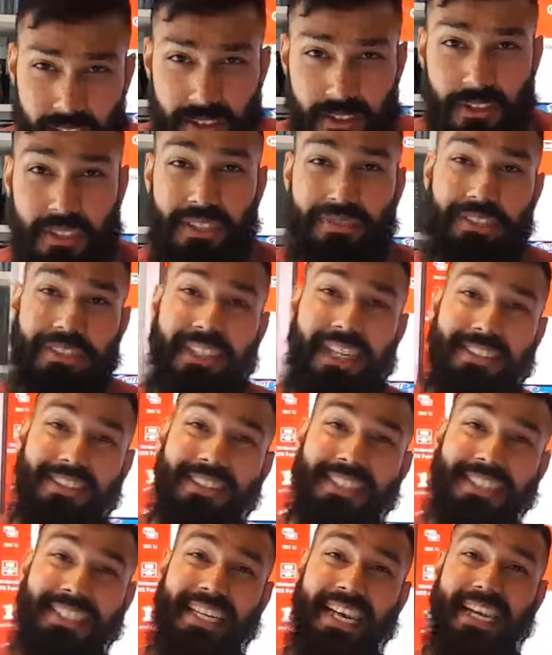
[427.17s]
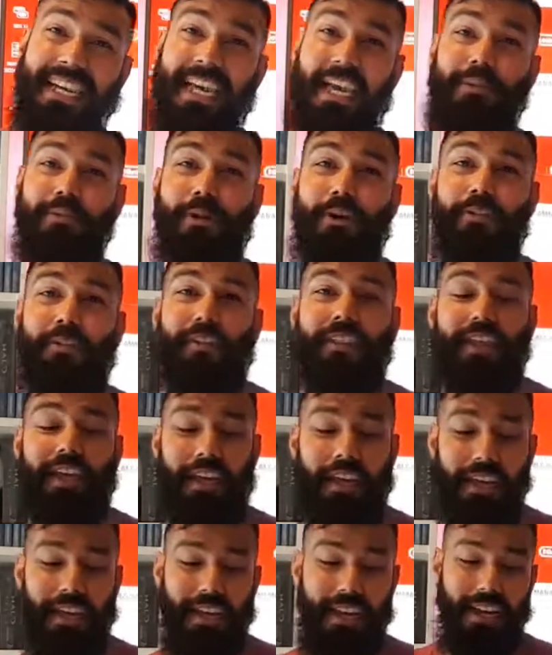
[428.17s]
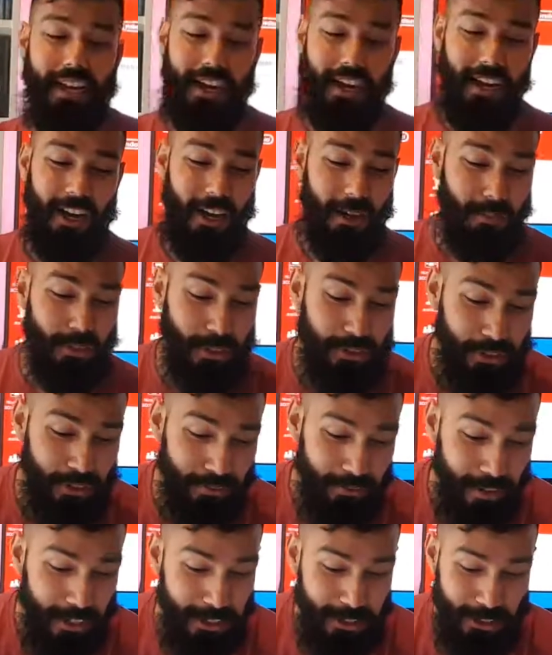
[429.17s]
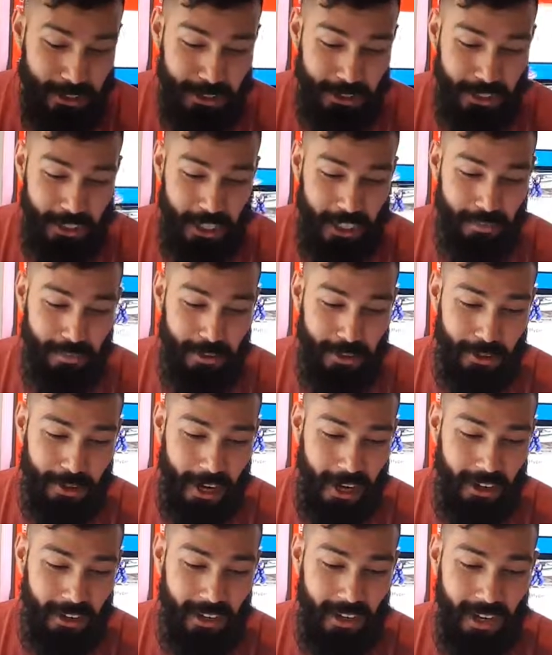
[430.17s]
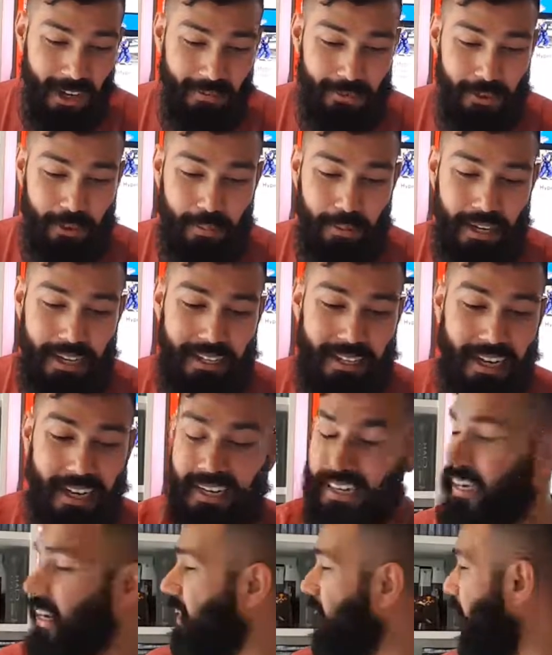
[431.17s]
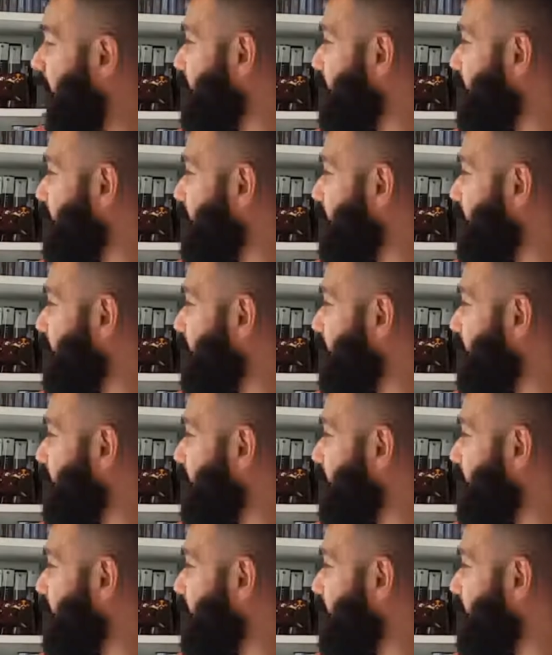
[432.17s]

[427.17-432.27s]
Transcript: So definitely nice to see that game on there. Um, Street Fighter 2 Turbo, I'd love to play that again.